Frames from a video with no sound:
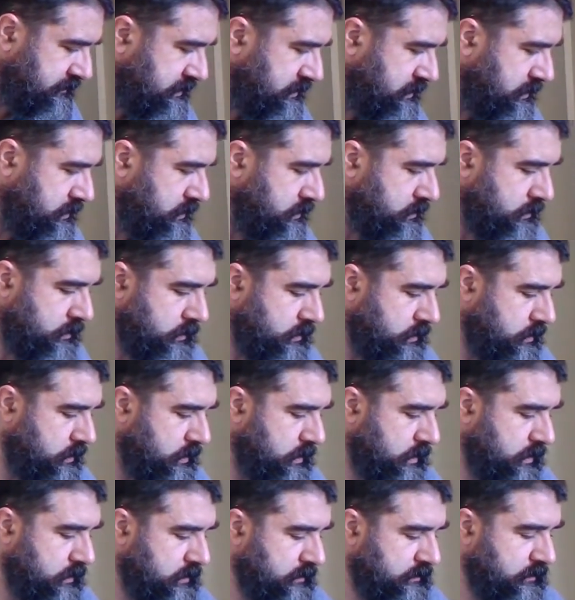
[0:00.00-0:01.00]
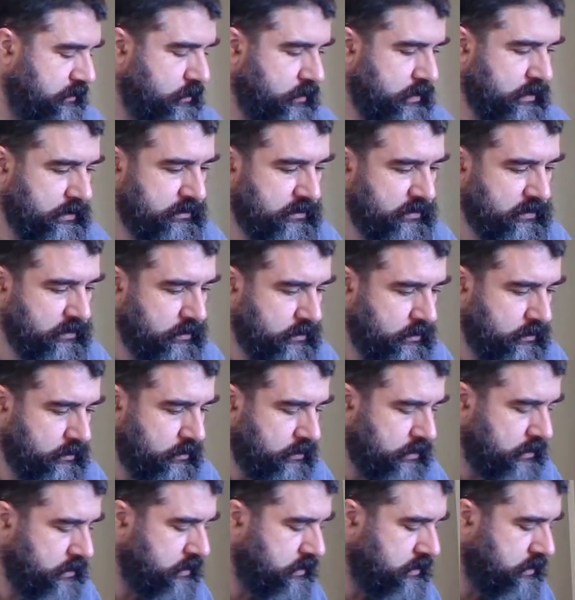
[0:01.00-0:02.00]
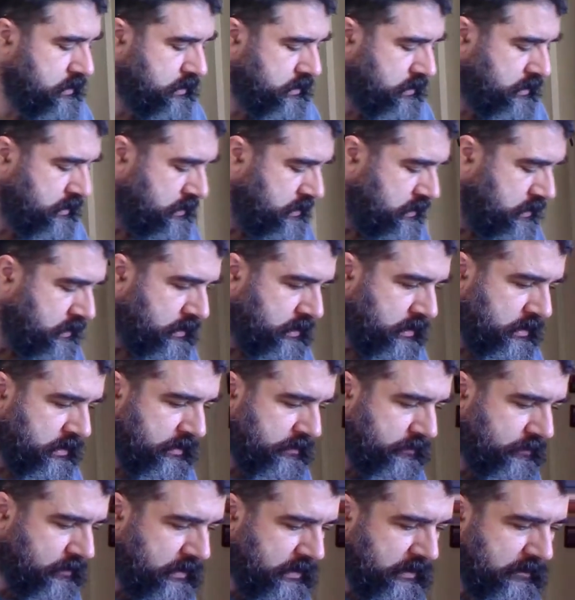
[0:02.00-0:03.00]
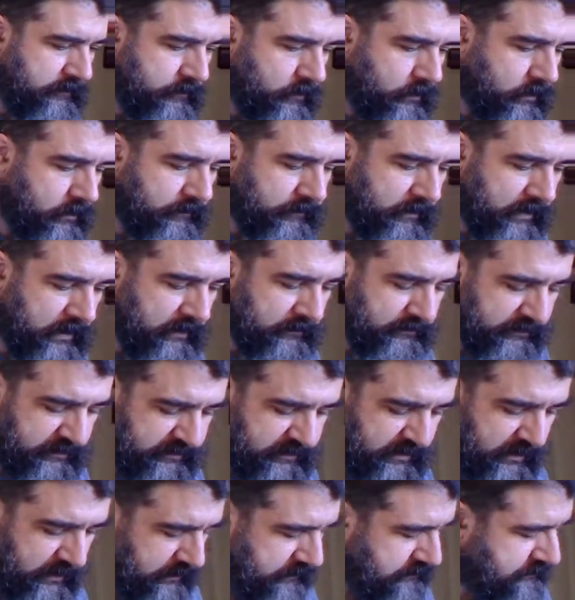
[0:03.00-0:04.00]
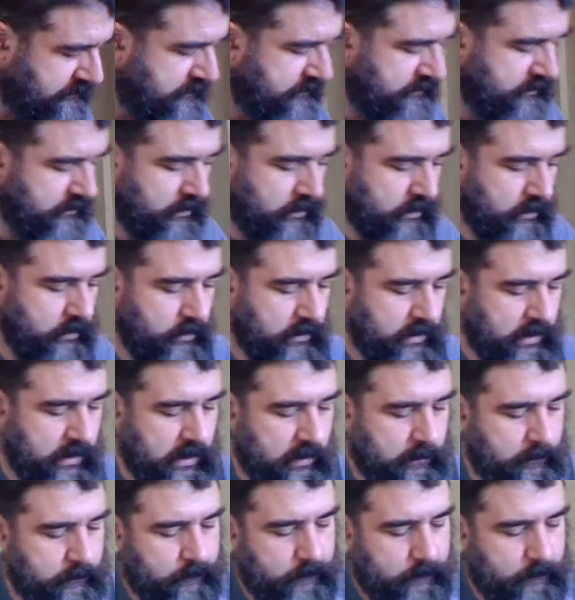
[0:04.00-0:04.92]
to, let's see, 1, 2, 3, 4, 5, 6. Okay.